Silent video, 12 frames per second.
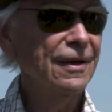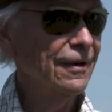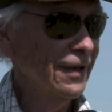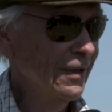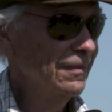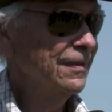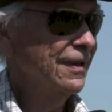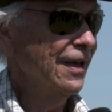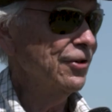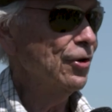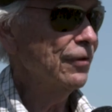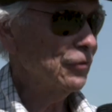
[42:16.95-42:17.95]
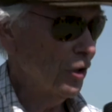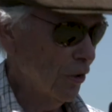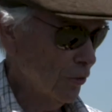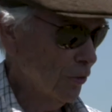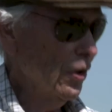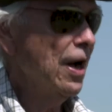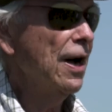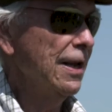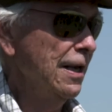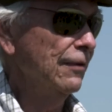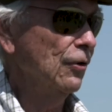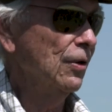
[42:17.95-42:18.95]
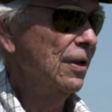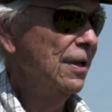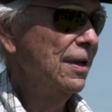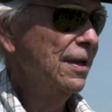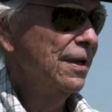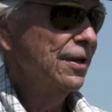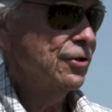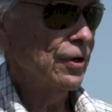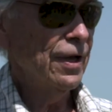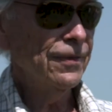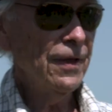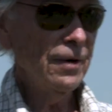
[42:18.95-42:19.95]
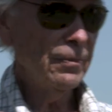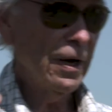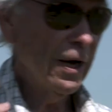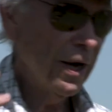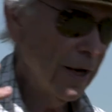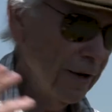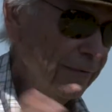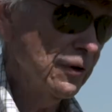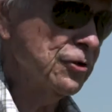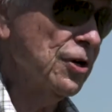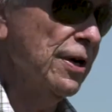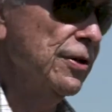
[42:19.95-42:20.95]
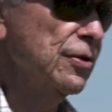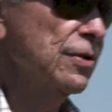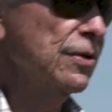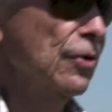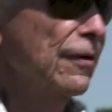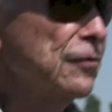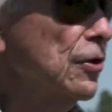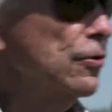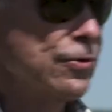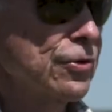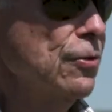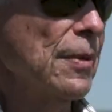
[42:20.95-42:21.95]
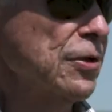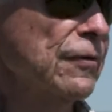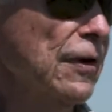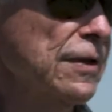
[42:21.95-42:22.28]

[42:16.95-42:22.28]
Okay? And you have to go to a high level. To get that behavior change, you have to use too much